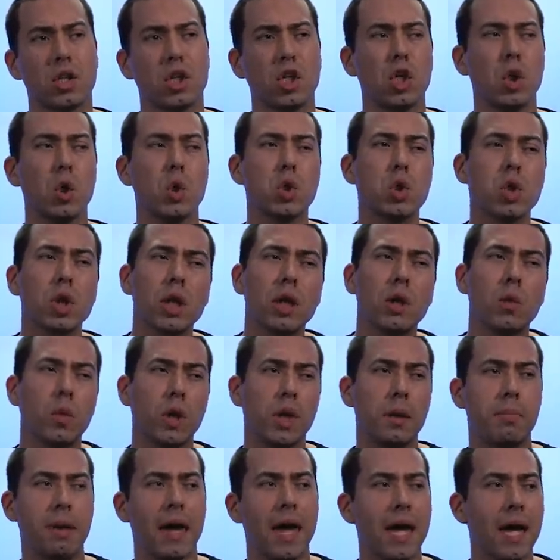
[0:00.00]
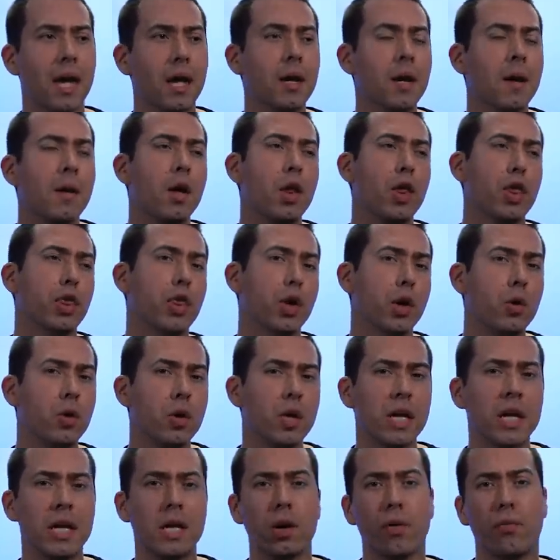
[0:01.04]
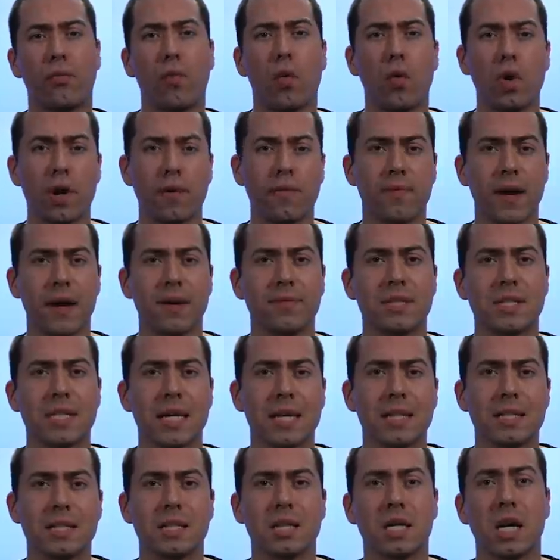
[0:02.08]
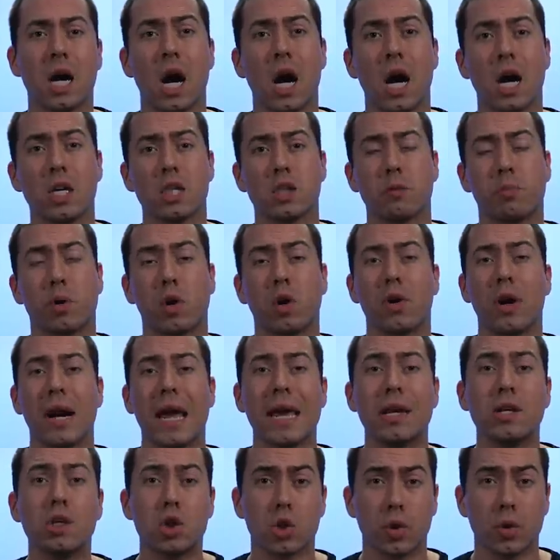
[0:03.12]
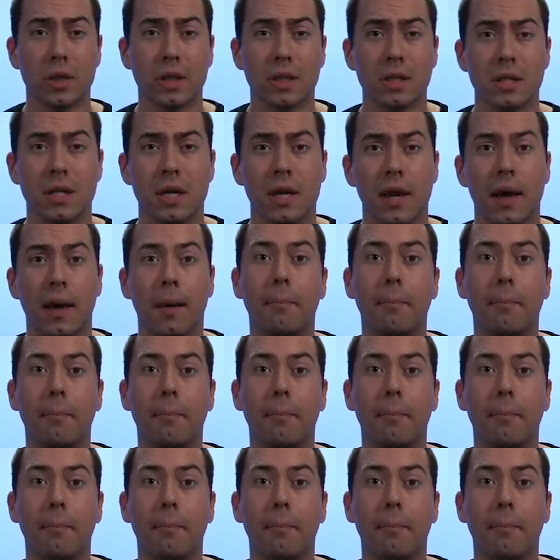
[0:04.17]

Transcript: usually we pay 30 to 45 cents cost per entrant,